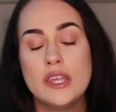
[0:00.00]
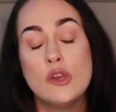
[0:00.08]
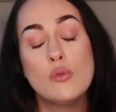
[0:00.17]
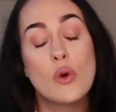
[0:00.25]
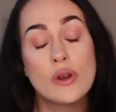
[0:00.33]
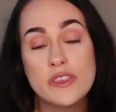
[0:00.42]
He
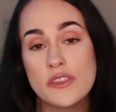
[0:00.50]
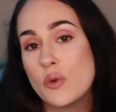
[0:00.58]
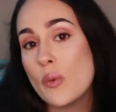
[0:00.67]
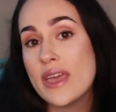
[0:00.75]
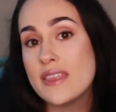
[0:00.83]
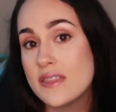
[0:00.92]
warned that the
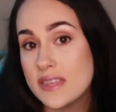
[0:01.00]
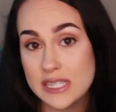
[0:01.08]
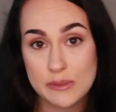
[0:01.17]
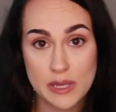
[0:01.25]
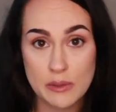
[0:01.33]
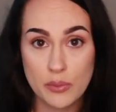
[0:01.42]
way that
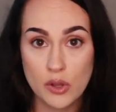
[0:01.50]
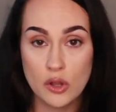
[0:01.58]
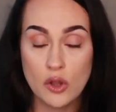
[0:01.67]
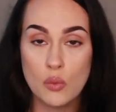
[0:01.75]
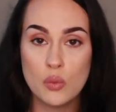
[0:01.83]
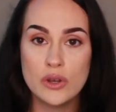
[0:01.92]
these
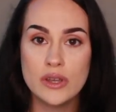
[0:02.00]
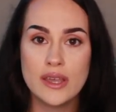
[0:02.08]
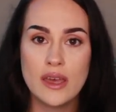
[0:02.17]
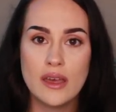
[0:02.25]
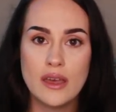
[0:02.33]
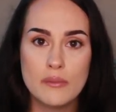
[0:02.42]
people would
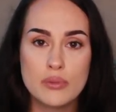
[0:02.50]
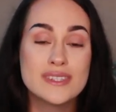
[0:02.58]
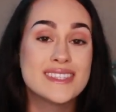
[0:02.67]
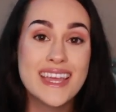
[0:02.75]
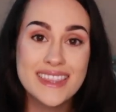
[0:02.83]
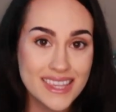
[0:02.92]

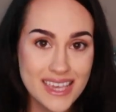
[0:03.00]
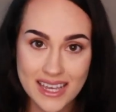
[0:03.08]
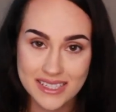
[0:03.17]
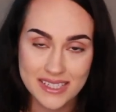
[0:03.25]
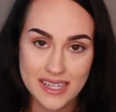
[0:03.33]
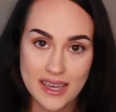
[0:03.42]
present the
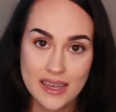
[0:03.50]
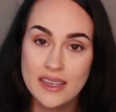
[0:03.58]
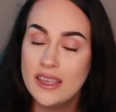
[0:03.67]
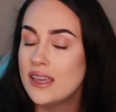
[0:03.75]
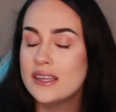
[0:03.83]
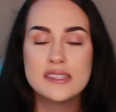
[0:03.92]
idea
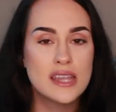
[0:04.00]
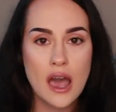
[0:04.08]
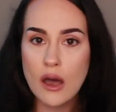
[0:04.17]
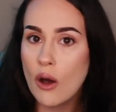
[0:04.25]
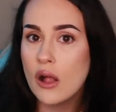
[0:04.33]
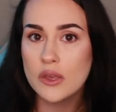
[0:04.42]
is
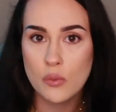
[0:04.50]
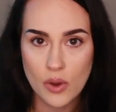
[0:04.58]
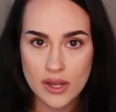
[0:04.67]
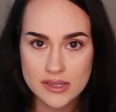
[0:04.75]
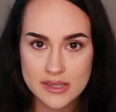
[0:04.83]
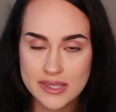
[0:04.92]
not all at
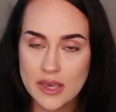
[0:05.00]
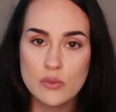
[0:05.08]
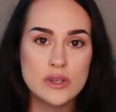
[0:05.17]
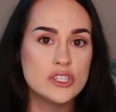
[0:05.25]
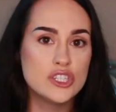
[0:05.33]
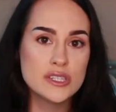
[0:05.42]
once. They
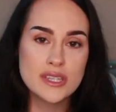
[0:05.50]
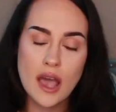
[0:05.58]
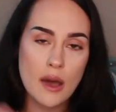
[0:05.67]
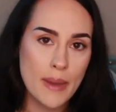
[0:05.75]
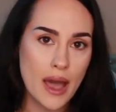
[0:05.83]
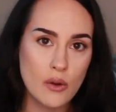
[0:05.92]
wouldn't just
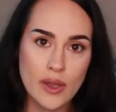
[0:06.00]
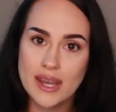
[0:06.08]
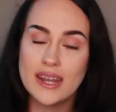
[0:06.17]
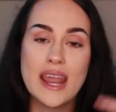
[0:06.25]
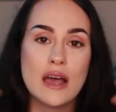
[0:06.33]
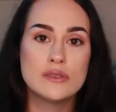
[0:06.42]
come out
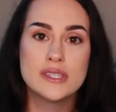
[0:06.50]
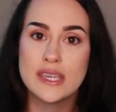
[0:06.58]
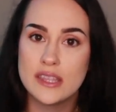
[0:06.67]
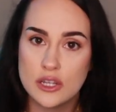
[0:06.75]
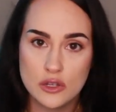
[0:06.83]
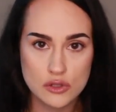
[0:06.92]
and announce it
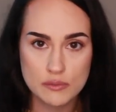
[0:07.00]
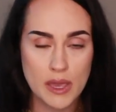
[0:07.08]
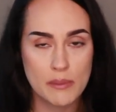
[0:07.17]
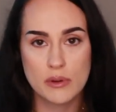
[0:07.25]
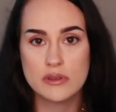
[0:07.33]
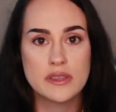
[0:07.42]
in the
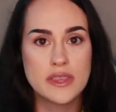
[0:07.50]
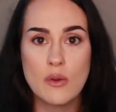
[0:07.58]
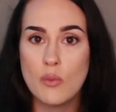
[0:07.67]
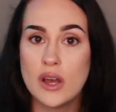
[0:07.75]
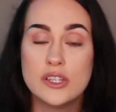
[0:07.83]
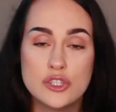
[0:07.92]
newspaper that they
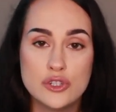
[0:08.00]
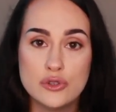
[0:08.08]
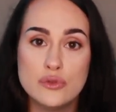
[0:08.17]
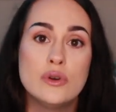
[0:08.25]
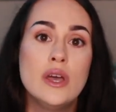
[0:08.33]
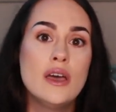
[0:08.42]
want
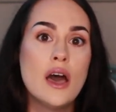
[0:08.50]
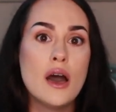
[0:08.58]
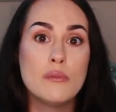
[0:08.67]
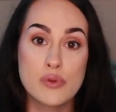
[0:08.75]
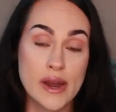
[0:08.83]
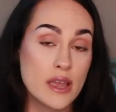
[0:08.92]
to
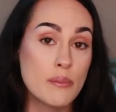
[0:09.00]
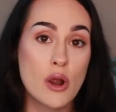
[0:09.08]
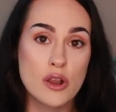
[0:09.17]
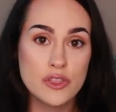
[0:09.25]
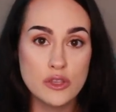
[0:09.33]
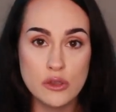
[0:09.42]
uh, break
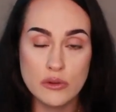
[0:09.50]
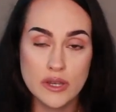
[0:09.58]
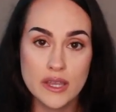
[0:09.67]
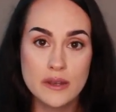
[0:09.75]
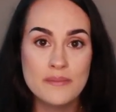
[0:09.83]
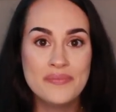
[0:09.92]
apart the
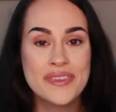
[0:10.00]
union.